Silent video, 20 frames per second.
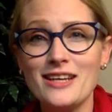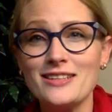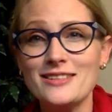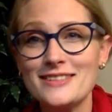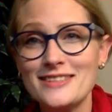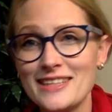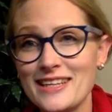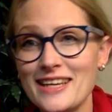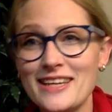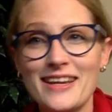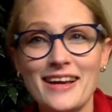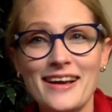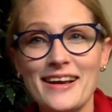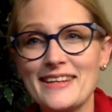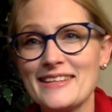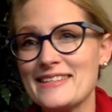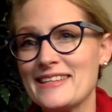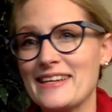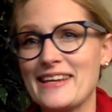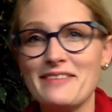and chicken
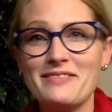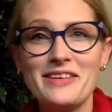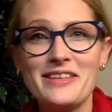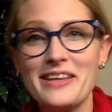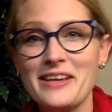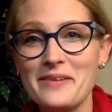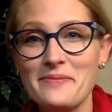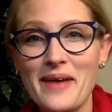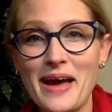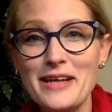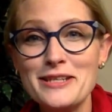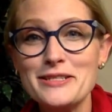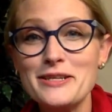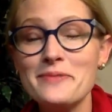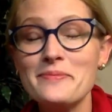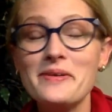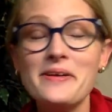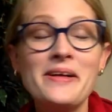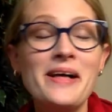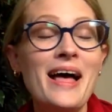nuggets and everything
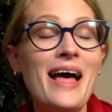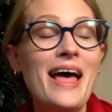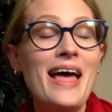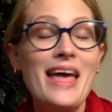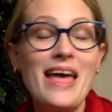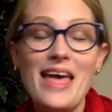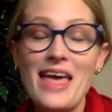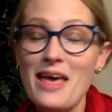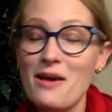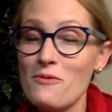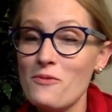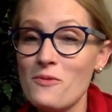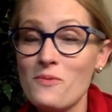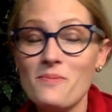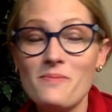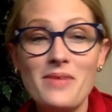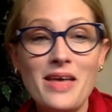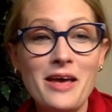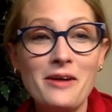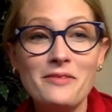imaginable.
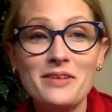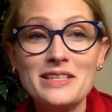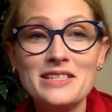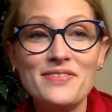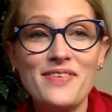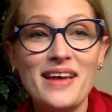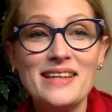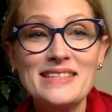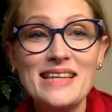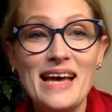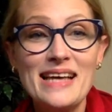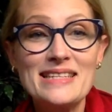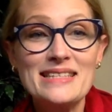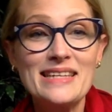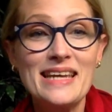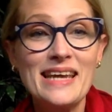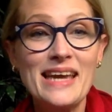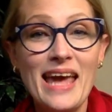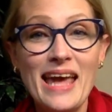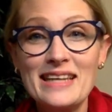It was
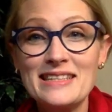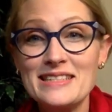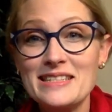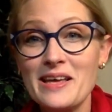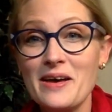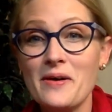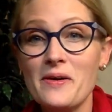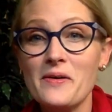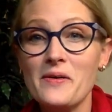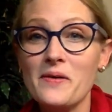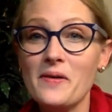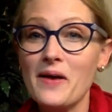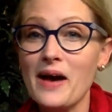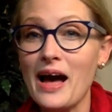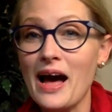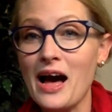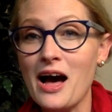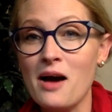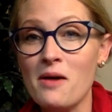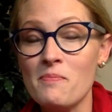fantastic. And so,
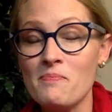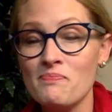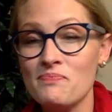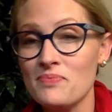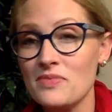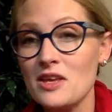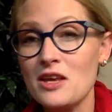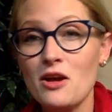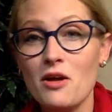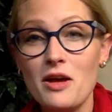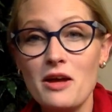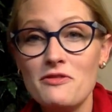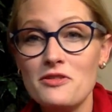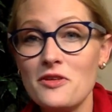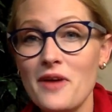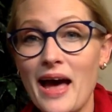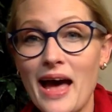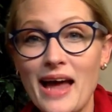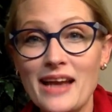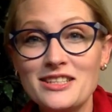if you
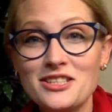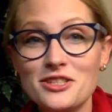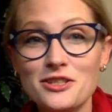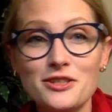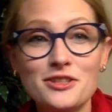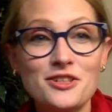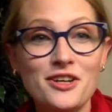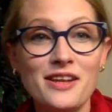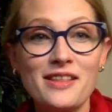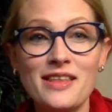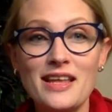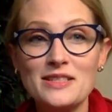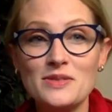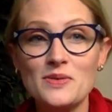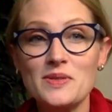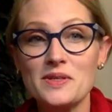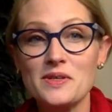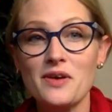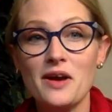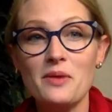had children, this
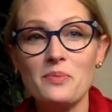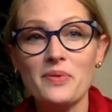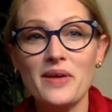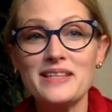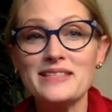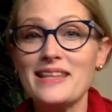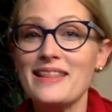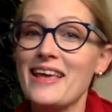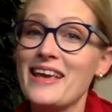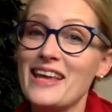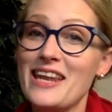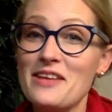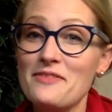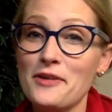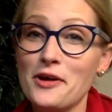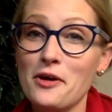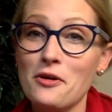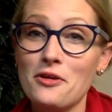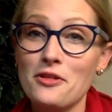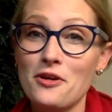was a great place, and they can even
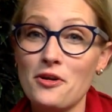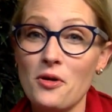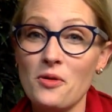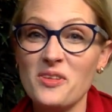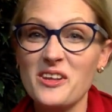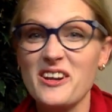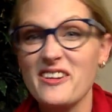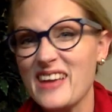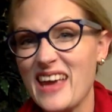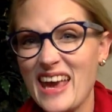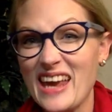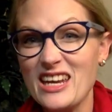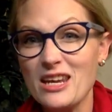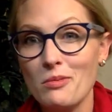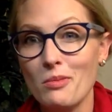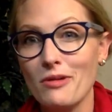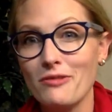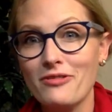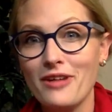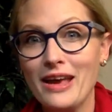go to their own little candy
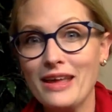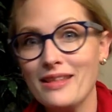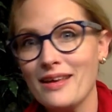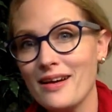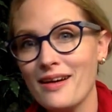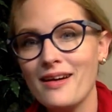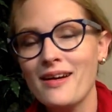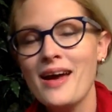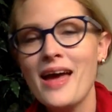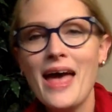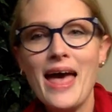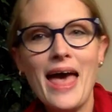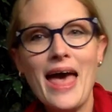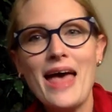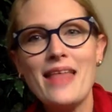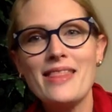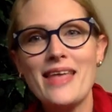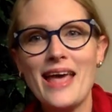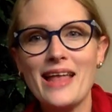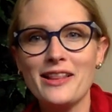buffet there.
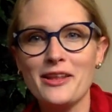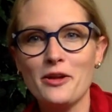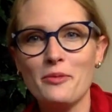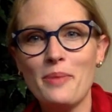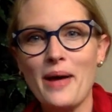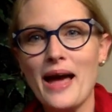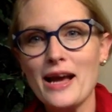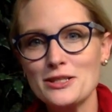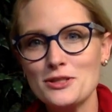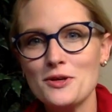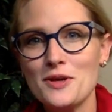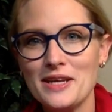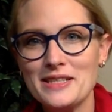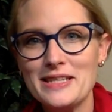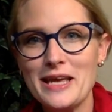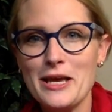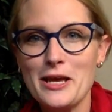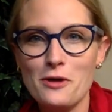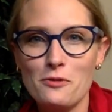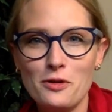And they had little bags you could
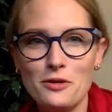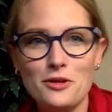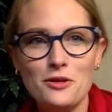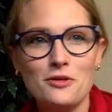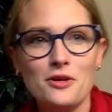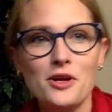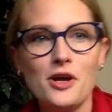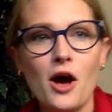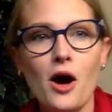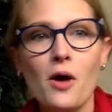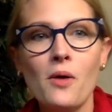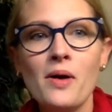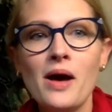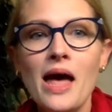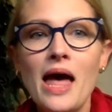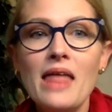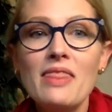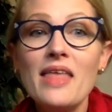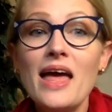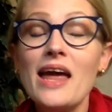take it with you to go.
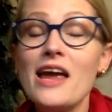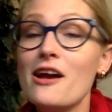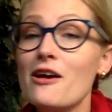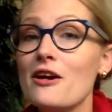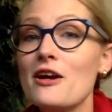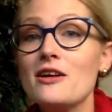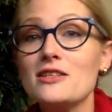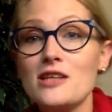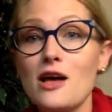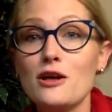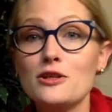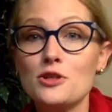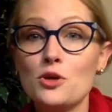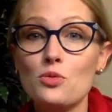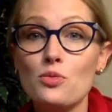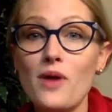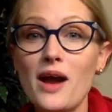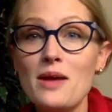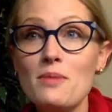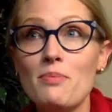That area is also
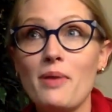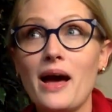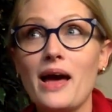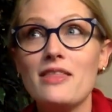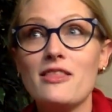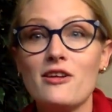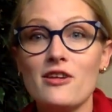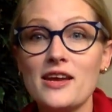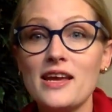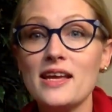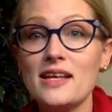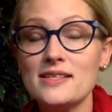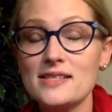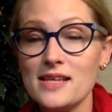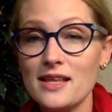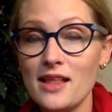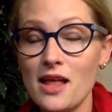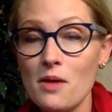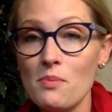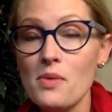right by their kids
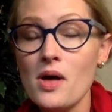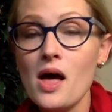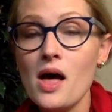club,